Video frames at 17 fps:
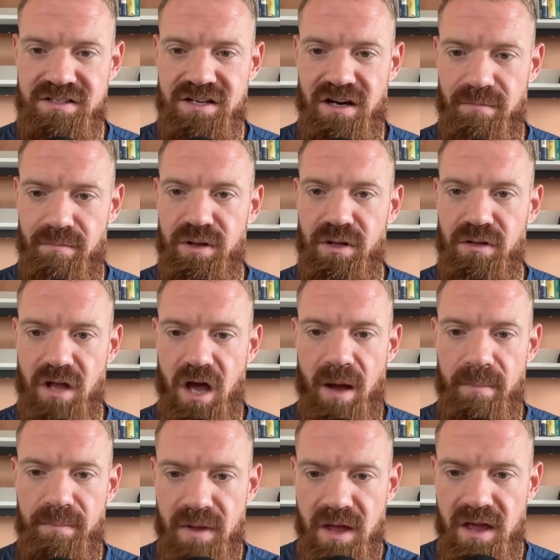going to build
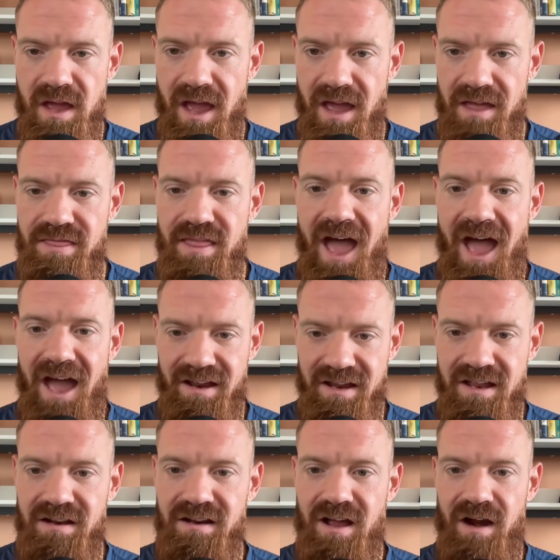up, and that
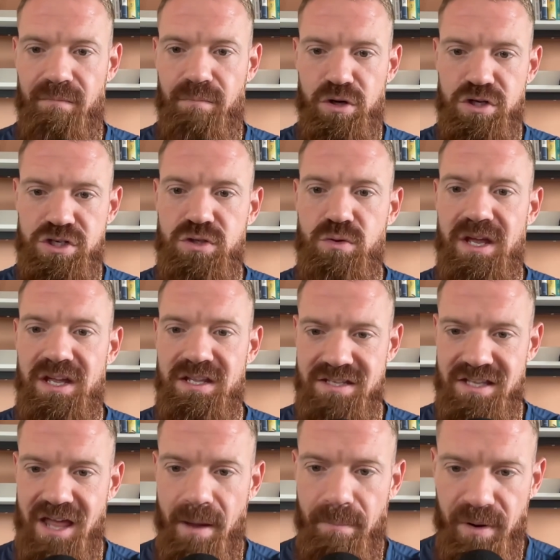can kind of put you
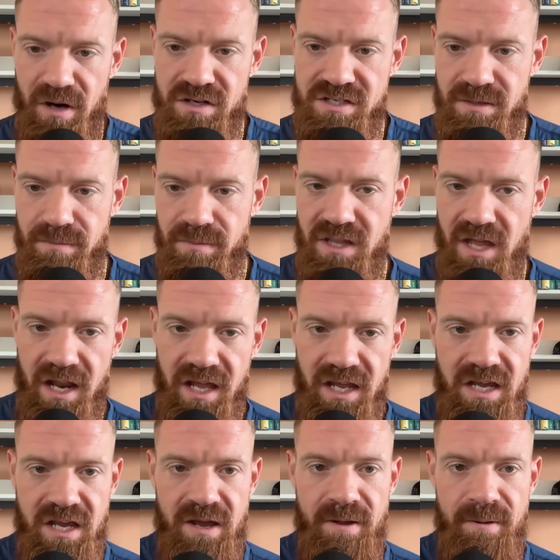into that
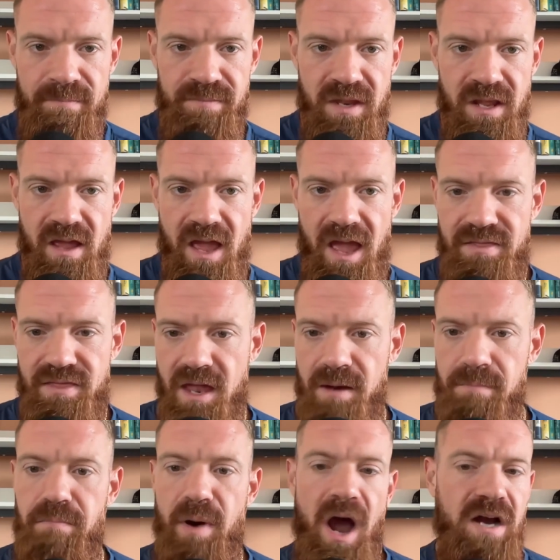parasympathetic. And
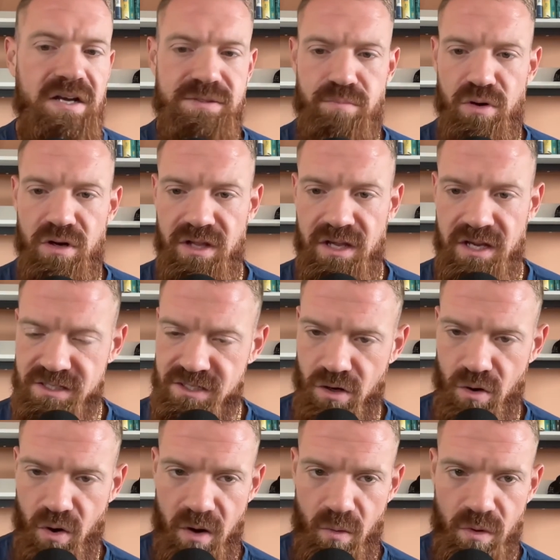then box breathing is a
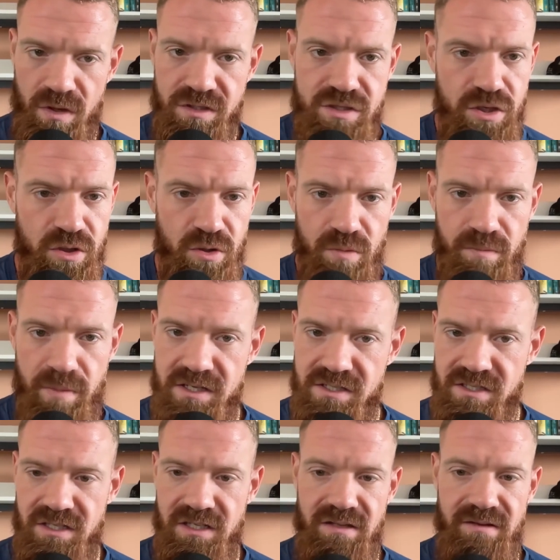great one too.
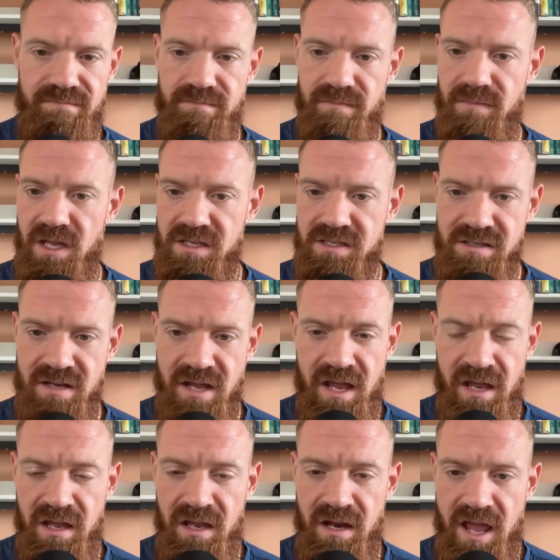Basically
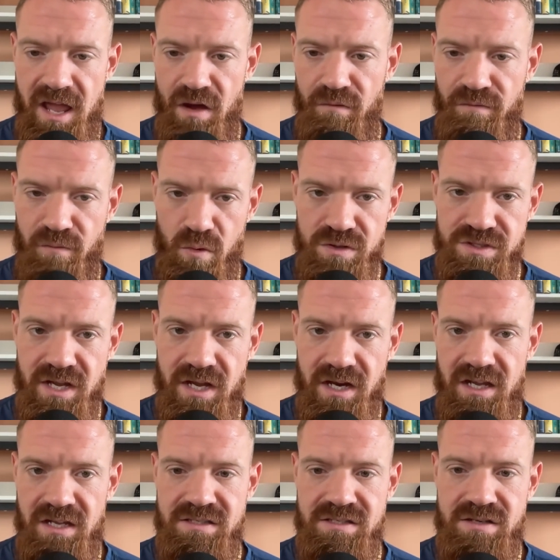inhale 4
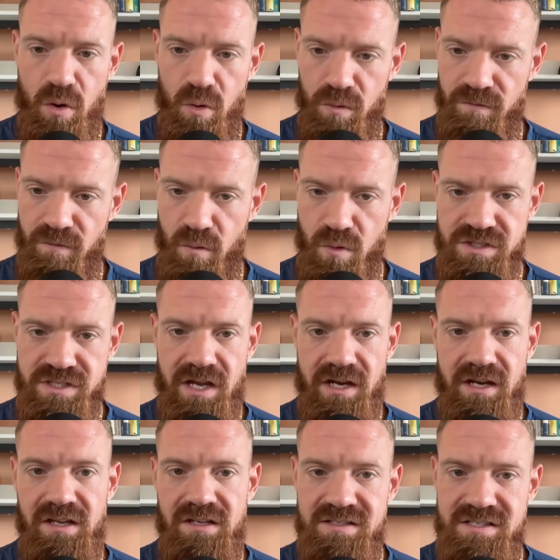seconds, hold 4
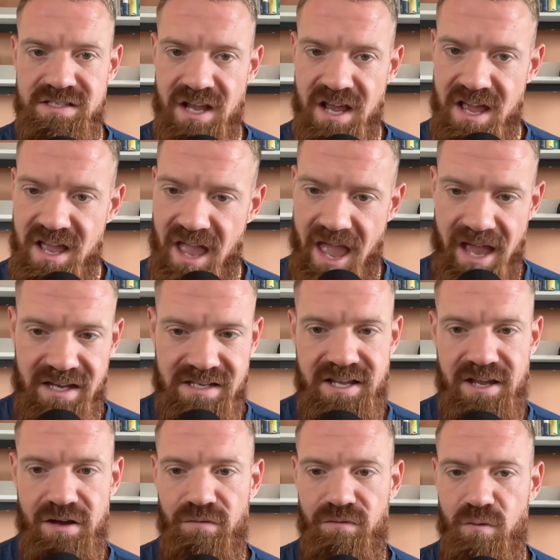seconds,
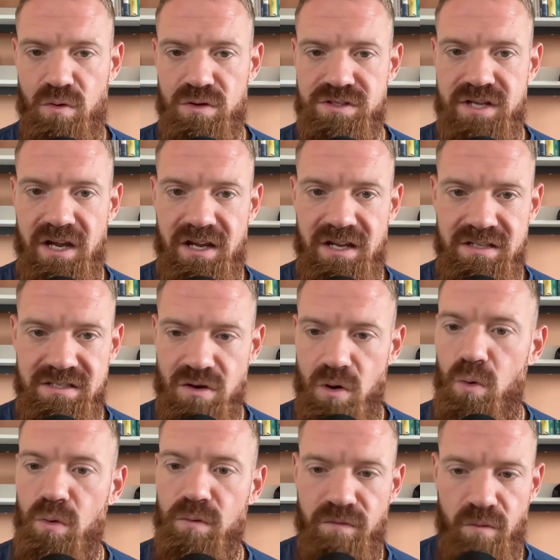exhale 4 seconds,
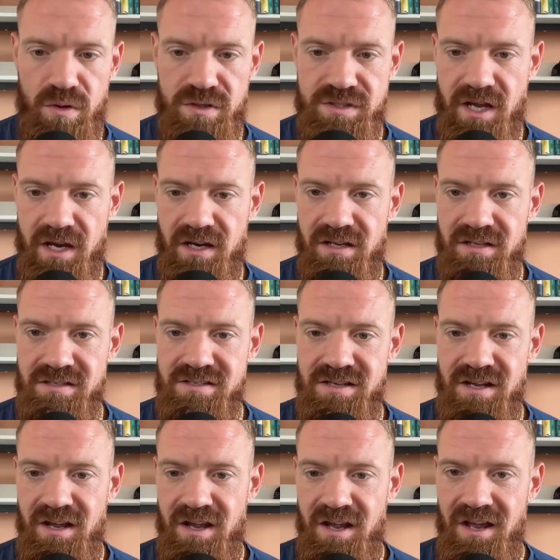hold 4 seconds.
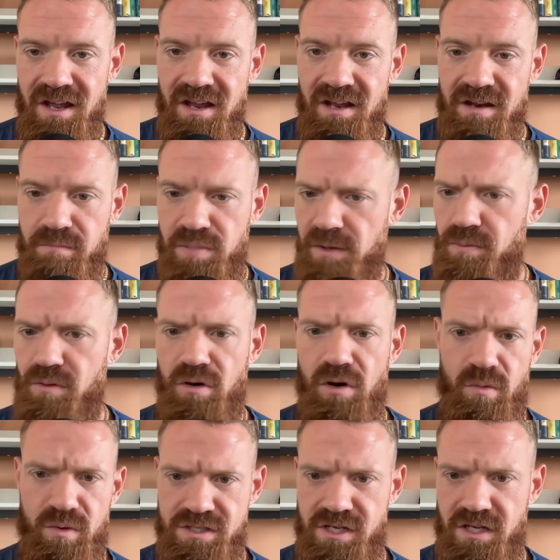And people are
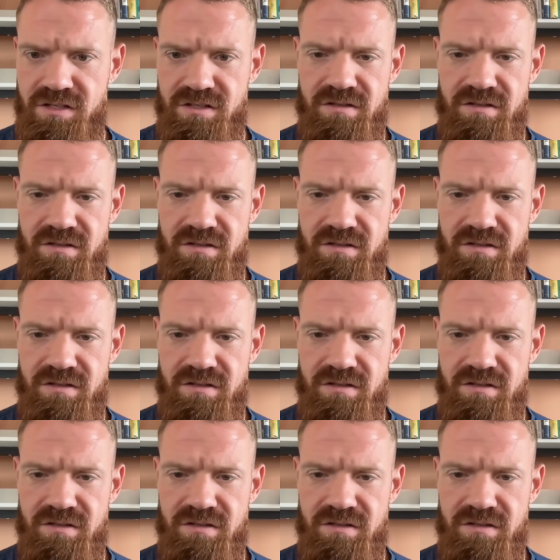always like,